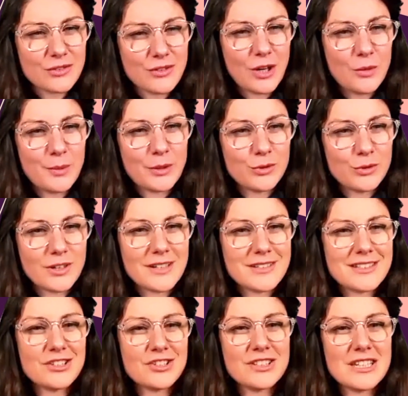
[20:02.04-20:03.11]
on helping
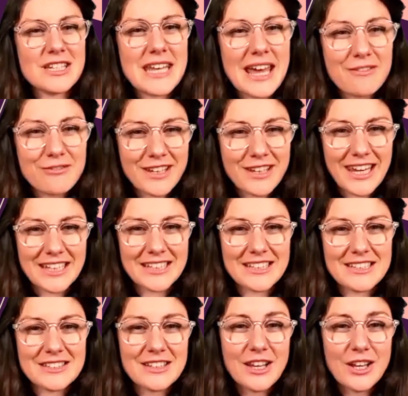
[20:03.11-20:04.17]
organizations navigate
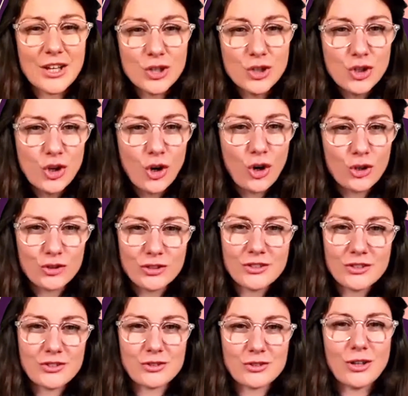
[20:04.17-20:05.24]
this
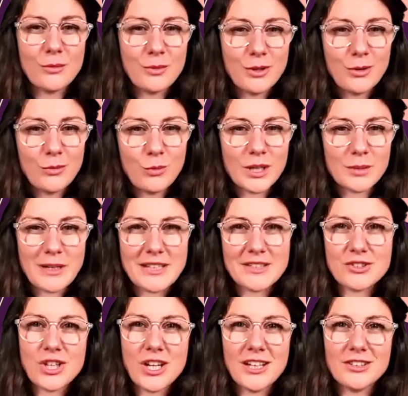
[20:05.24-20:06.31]
non-stop
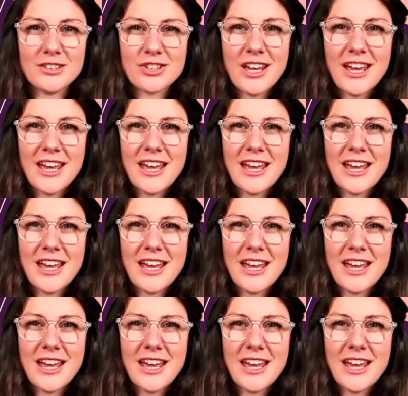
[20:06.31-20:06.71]
workplace change.